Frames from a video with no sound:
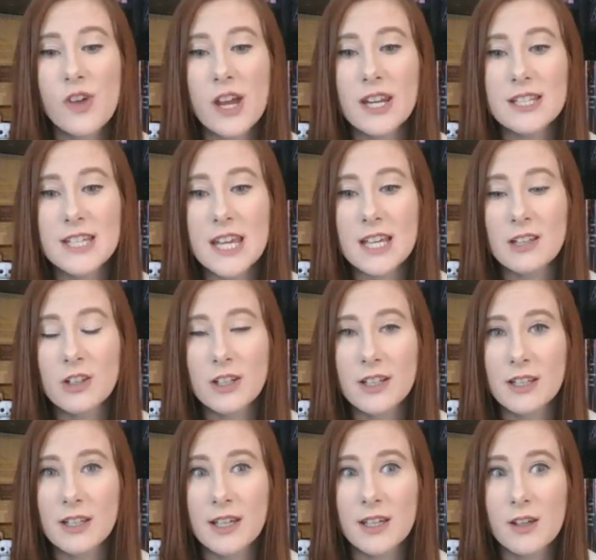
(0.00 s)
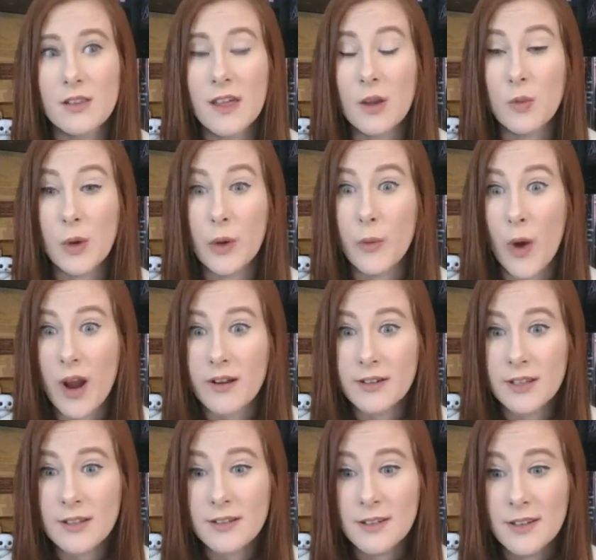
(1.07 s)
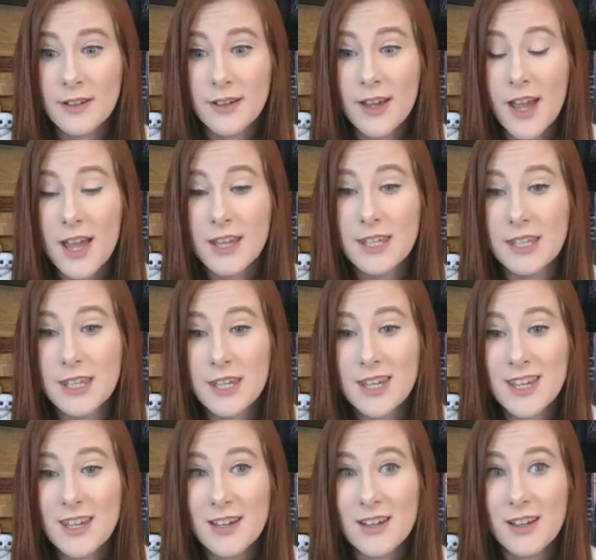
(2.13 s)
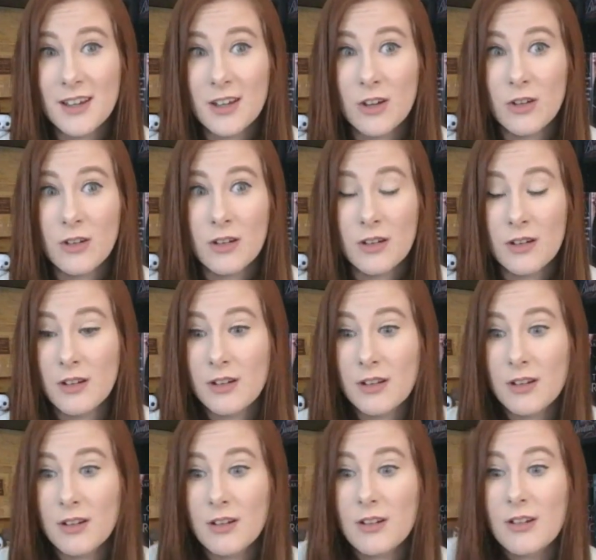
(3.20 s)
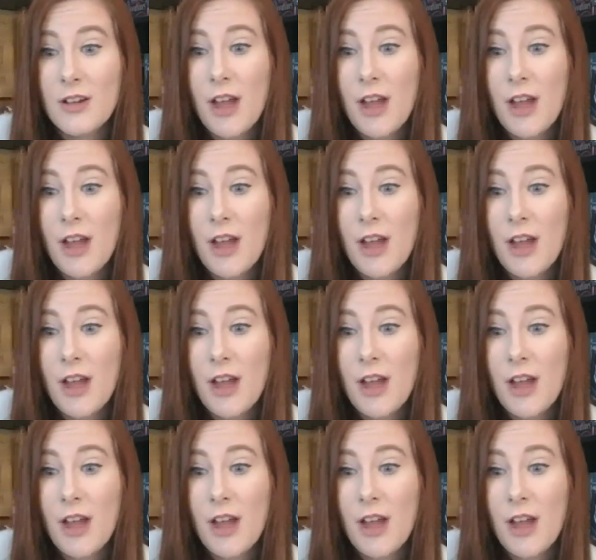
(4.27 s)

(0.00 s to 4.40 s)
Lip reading: to take a look at like Rick Riordan. He how